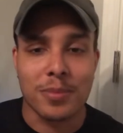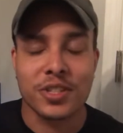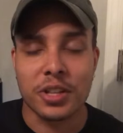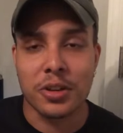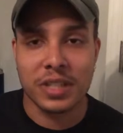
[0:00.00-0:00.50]

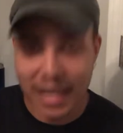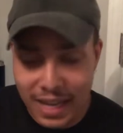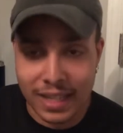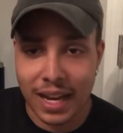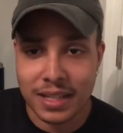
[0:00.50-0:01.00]
So
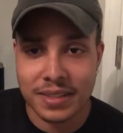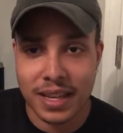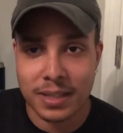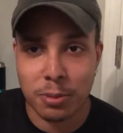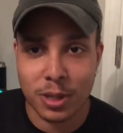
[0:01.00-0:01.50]
yeah, guys,
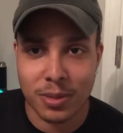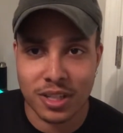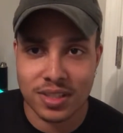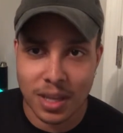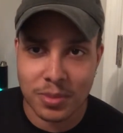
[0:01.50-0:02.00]
that's pretty much
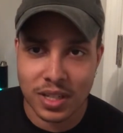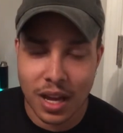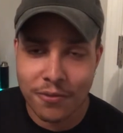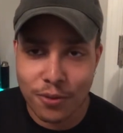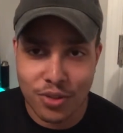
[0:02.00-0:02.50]
sums it
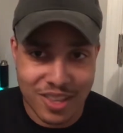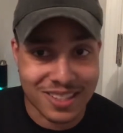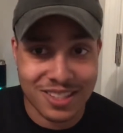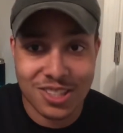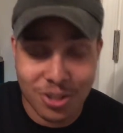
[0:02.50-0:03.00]
up for
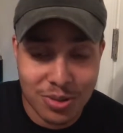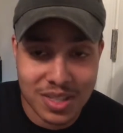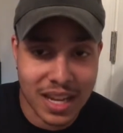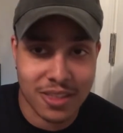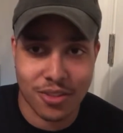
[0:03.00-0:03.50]
this
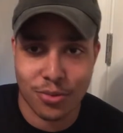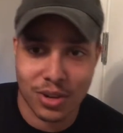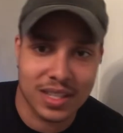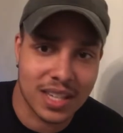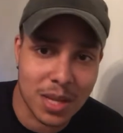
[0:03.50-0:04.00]
Tuesday, the
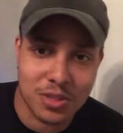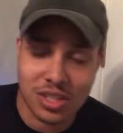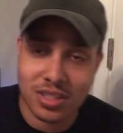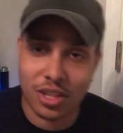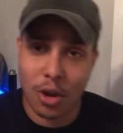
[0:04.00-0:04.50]
3 tips,
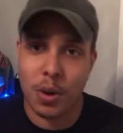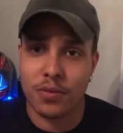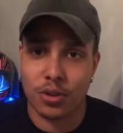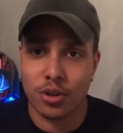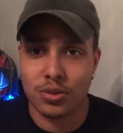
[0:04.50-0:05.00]
just to go
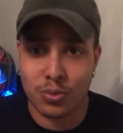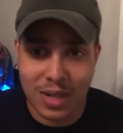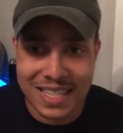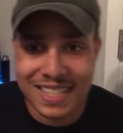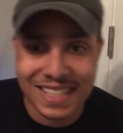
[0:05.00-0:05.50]
over those
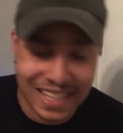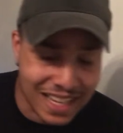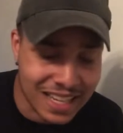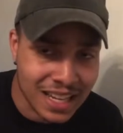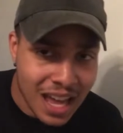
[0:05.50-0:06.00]
once
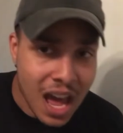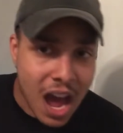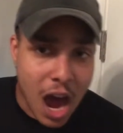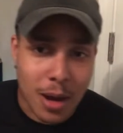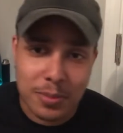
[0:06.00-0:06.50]
again.
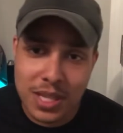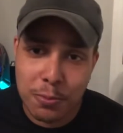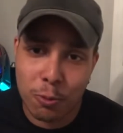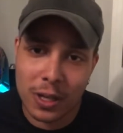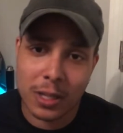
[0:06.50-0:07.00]

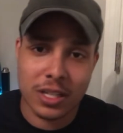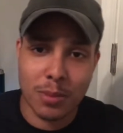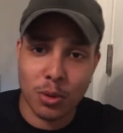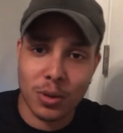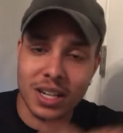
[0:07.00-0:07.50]

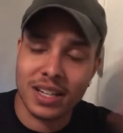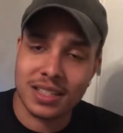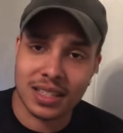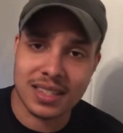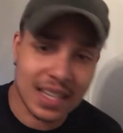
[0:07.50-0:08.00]
Number 1
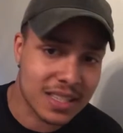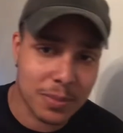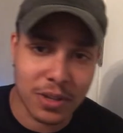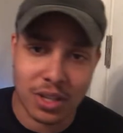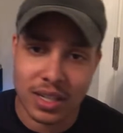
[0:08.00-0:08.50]
is
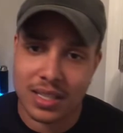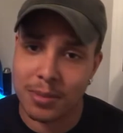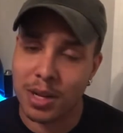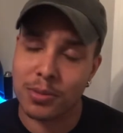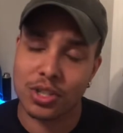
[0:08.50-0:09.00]
accessibility.
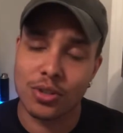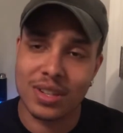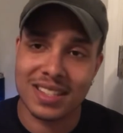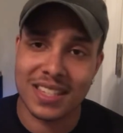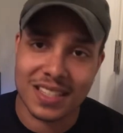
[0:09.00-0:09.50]
Tip number 2,
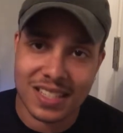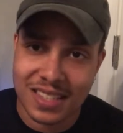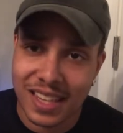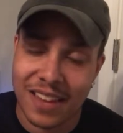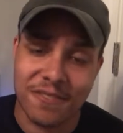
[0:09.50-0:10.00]

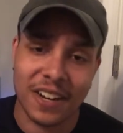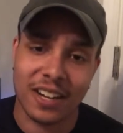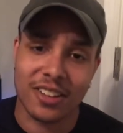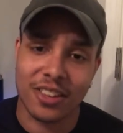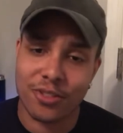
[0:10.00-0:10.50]
consistency. And
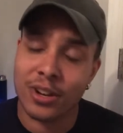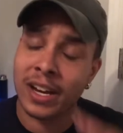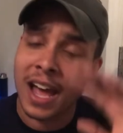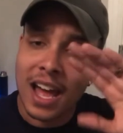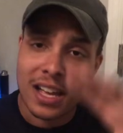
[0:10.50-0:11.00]
finally
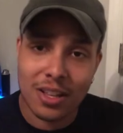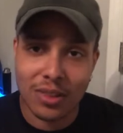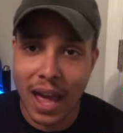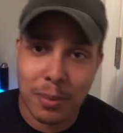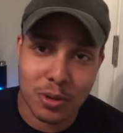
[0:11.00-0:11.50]
3,
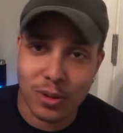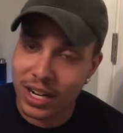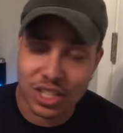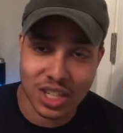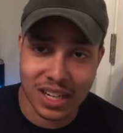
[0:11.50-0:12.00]

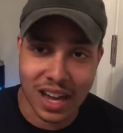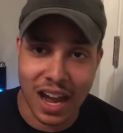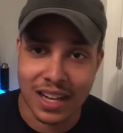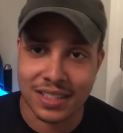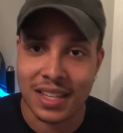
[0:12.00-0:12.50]
collaboration,
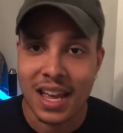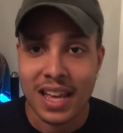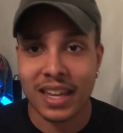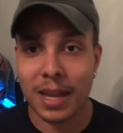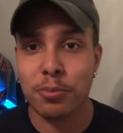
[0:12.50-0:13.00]
guys.
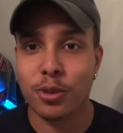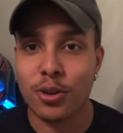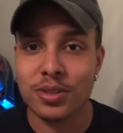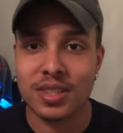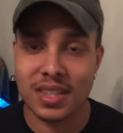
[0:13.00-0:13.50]
Keep
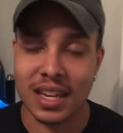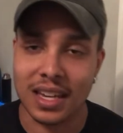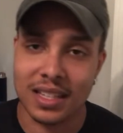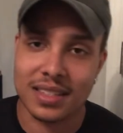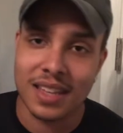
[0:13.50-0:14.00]
those
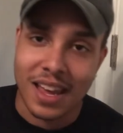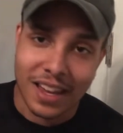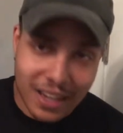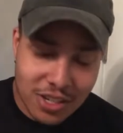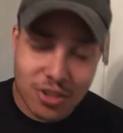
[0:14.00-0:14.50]
things
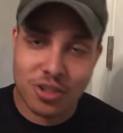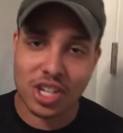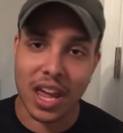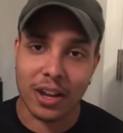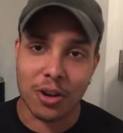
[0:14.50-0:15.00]
in your
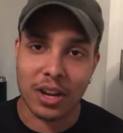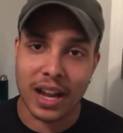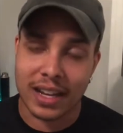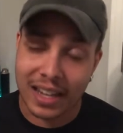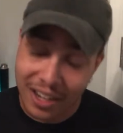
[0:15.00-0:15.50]
channel, and
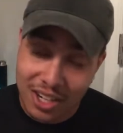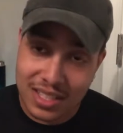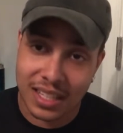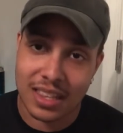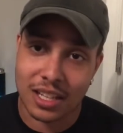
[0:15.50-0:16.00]
I
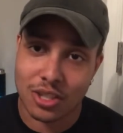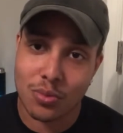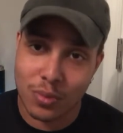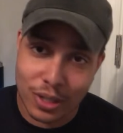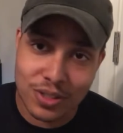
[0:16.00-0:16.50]
guarantee that you
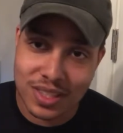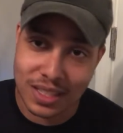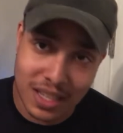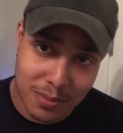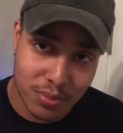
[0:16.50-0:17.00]
will
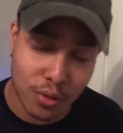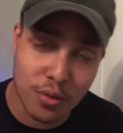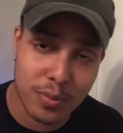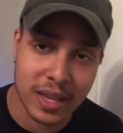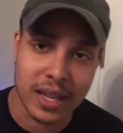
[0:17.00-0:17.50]
see
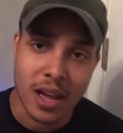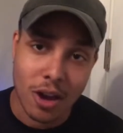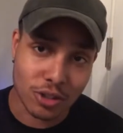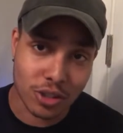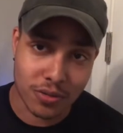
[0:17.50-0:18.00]
improvement
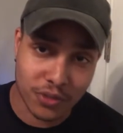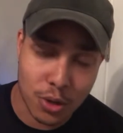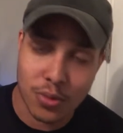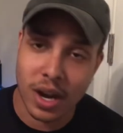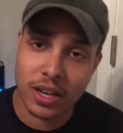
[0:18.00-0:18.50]
on your
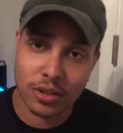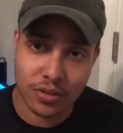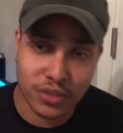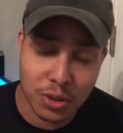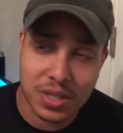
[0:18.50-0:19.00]
view rate, your
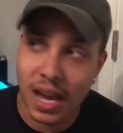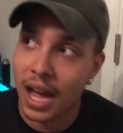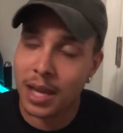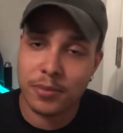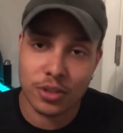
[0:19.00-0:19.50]
view
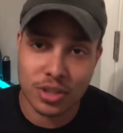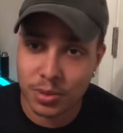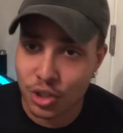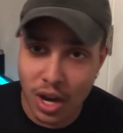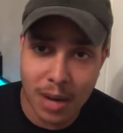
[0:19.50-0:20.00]
time, your
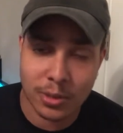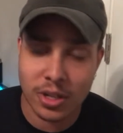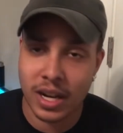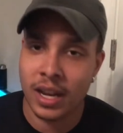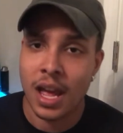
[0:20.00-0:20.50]
subscriber
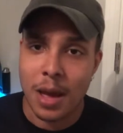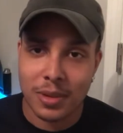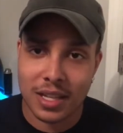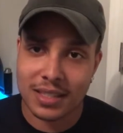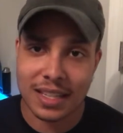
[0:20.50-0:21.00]
rate,
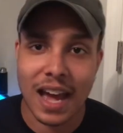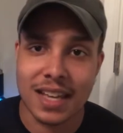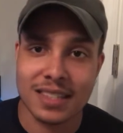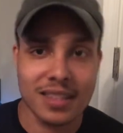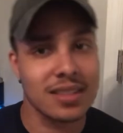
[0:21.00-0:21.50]
because
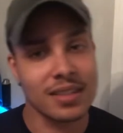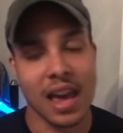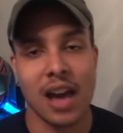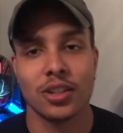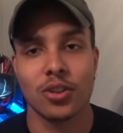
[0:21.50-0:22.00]
guys, this is
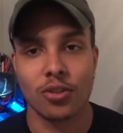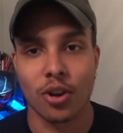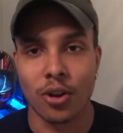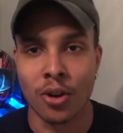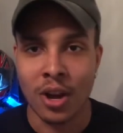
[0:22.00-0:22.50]
how you
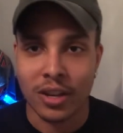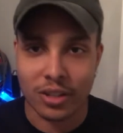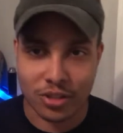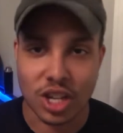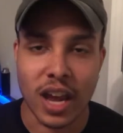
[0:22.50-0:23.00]
grow
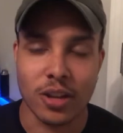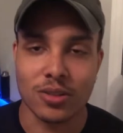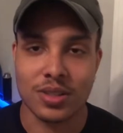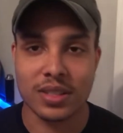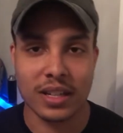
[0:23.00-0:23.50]
your
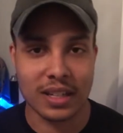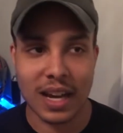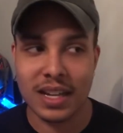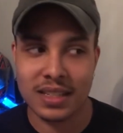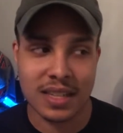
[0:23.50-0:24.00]
channels. Now,
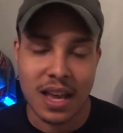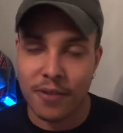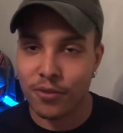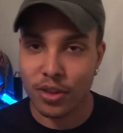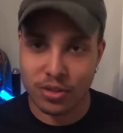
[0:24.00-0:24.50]
guys,
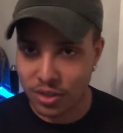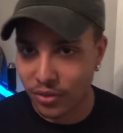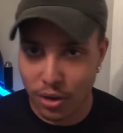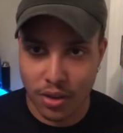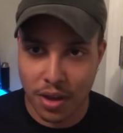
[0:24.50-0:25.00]
for those of
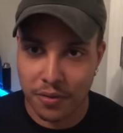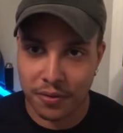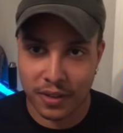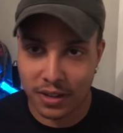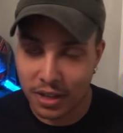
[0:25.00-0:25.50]
you
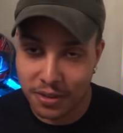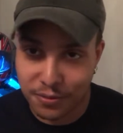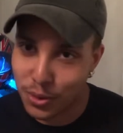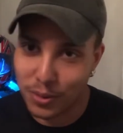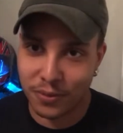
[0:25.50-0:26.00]
if
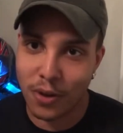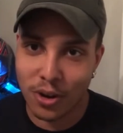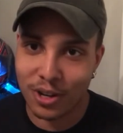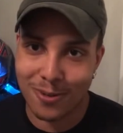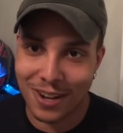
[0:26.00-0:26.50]
you've
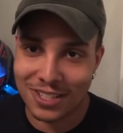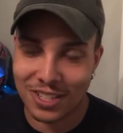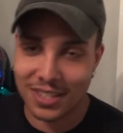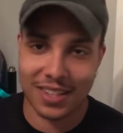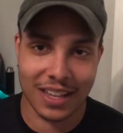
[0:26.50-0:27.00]
already watched
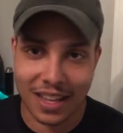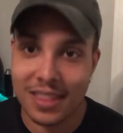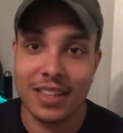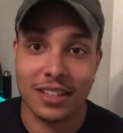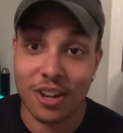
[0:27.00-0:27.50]
this to the
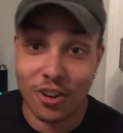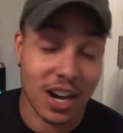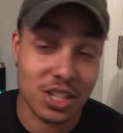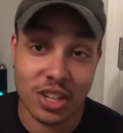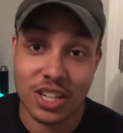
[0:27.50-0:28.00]
end, then
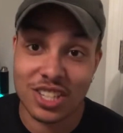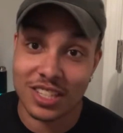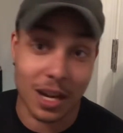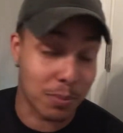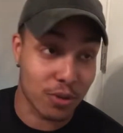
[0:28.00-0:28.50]
congratulations,
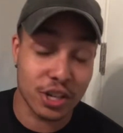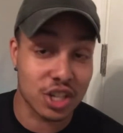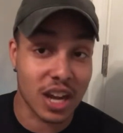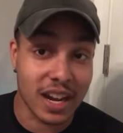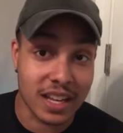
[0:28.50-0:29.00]
I
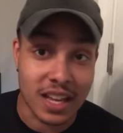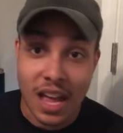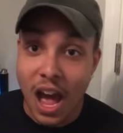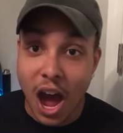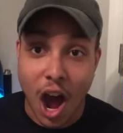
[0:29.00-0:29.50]
appreciate it.
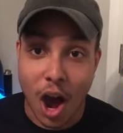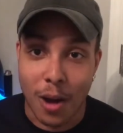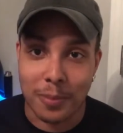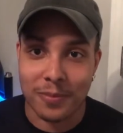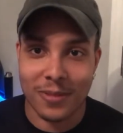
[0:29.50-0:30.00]

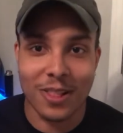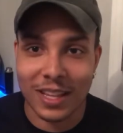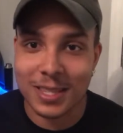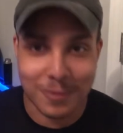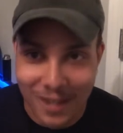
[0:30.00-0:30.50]

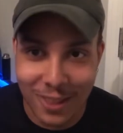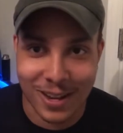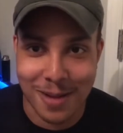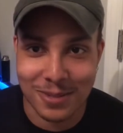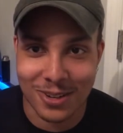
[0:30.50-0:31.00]
Lets me know that
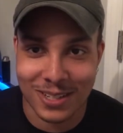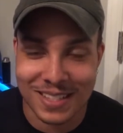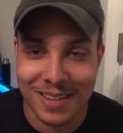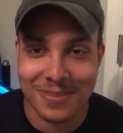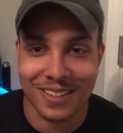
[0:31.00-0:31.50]
I'm doing
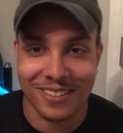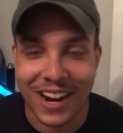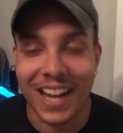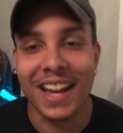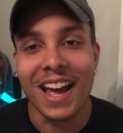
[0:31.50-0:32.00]
something
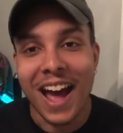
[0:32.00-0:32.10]
right.